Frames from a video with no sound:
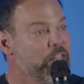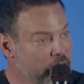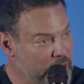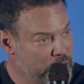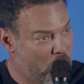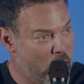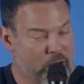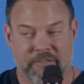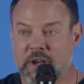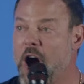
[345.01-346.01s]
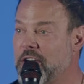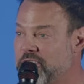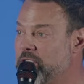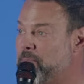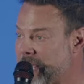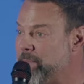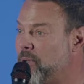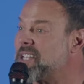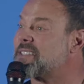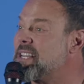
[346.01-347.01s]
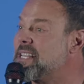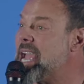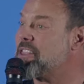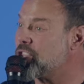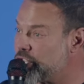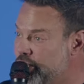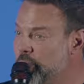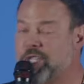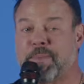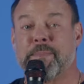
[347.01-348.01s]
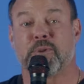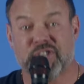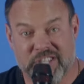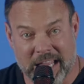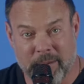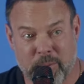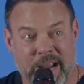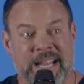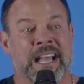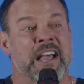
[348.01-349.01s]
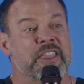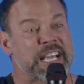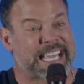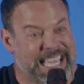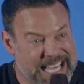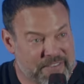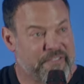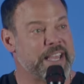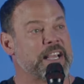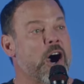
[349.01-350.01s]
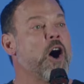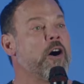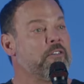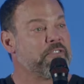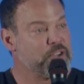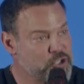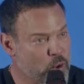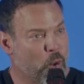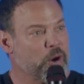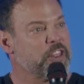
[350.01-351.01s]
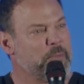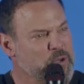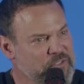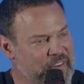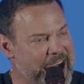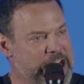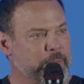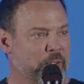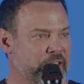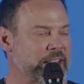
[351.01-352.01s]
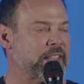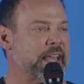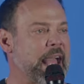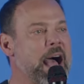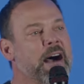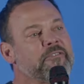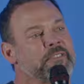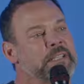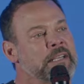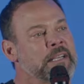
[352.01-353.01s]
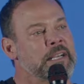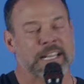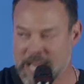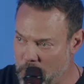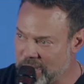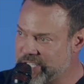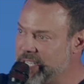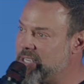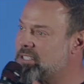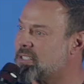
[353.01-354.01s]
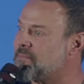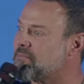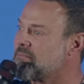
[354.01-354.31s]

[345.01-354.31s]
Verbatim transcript: the law of God to the people. It's the day that the Jewish people celebrate the giving of the Torah, the most valuable thing that they have. Now, watch this